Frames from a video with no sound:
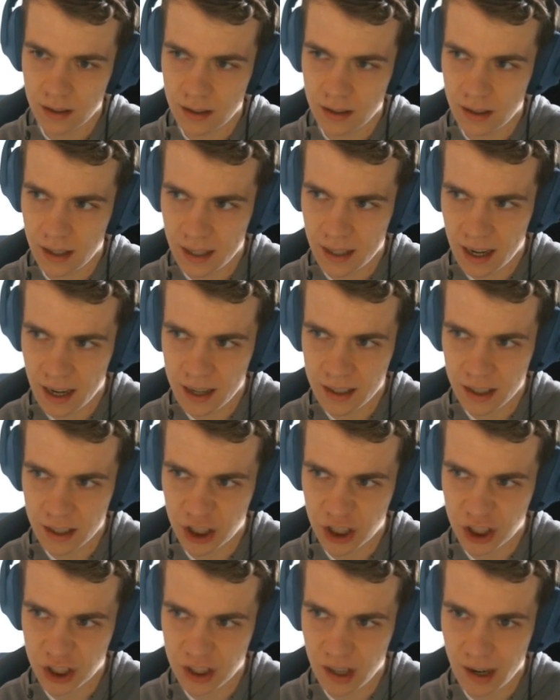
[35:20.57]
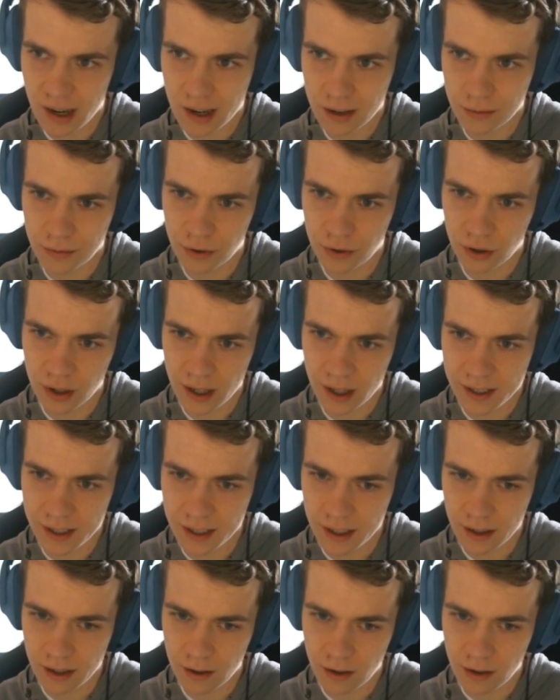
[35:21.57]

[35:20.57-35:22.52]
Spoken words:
Like kind of Starfall idea,